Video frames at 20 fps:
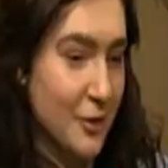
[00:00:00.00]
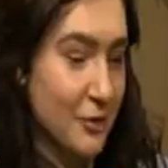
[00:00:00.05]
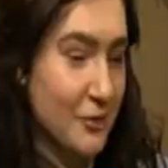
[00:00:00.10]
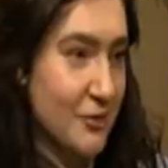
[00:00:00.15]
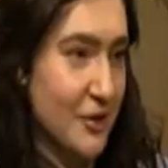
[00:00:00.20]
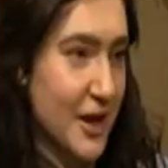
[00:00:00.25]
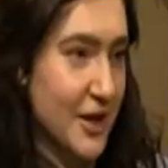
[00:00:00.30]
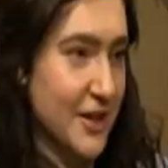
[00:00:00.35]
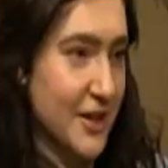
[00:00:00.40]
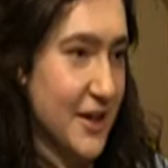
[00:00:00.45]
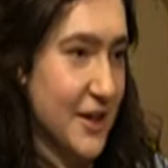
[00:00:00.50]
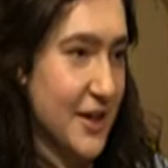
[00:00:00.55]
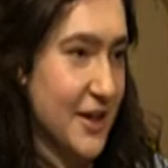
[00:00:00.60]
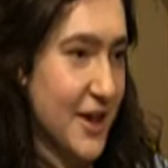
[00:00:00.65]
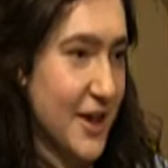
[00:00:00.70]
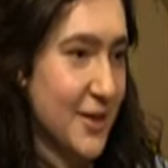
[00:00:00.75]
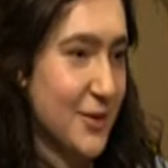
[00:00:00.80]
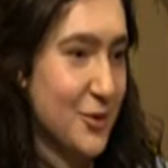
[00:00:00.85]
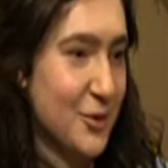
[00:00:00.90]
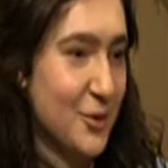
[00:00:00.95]
Friday
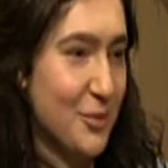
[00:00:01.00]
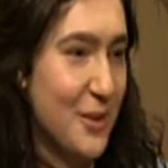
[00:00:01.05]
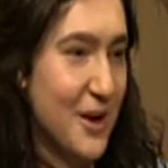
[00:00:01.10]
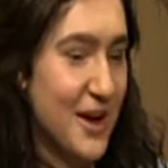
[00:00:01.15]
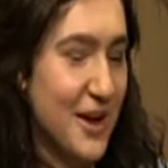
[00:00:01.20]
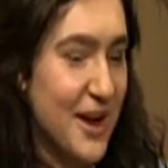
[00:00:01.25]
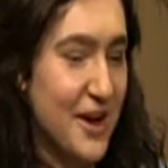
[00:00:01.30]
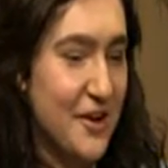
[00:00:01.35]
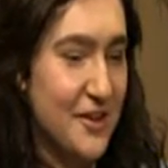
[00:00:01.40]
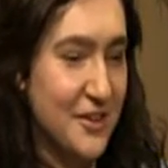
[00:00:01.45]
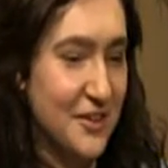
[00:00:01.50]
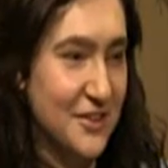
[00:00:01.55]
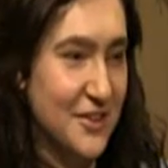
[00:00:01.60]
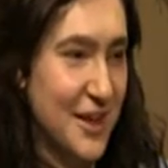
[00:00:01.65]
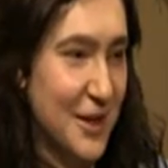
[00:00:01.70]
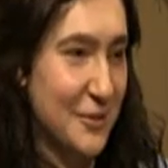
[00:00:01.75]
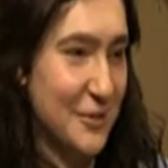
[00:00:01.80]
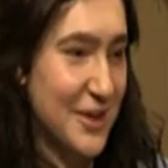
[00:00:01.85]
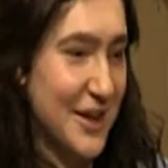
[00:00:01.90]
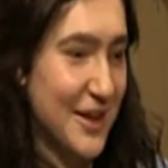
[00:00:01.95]
and doing my hair in the
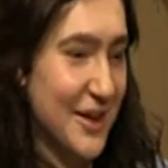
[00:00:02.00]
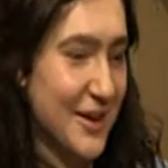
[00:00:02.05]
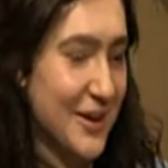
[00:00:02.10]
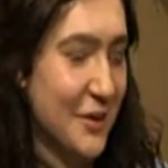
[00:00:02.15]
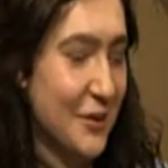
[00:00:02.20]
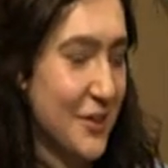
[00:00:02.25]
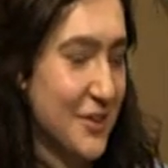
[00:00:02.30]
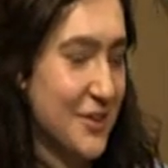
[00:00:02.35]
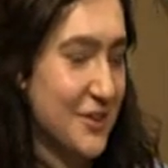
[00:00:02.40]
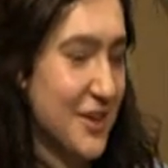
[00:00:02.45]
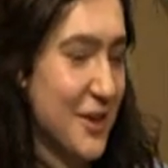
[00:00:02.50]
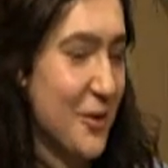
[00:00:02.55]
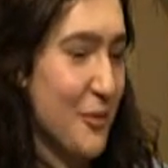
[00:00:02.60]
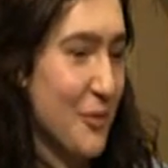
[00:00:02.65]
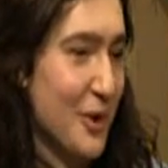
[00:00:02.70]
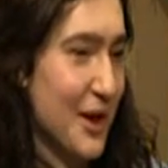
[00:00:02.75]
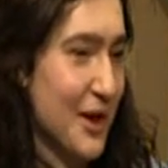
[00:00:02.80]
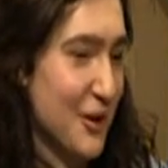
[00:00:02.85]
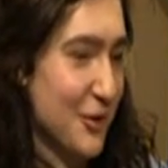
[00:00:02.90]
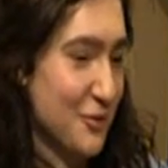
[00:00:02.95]
same day, on the same
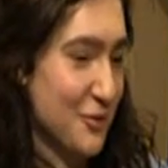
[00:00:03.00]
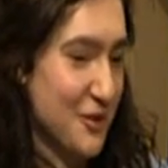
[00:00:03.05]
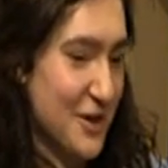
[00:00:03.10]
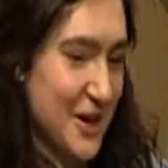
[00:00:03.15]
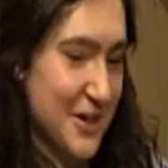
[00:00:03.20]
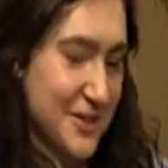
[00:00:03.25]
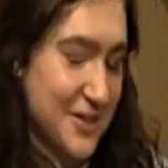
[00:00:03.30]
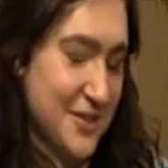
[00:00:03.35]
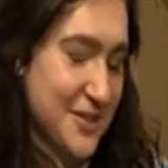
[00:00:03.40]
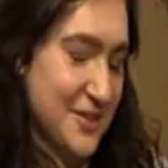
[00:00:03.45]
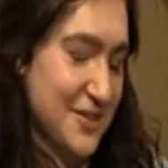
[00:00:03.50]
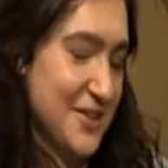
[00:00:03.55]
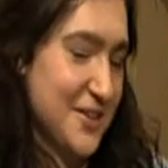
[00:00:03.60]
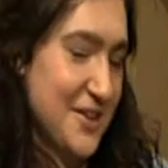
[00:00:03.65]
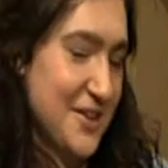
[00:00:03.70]
way on Fridays.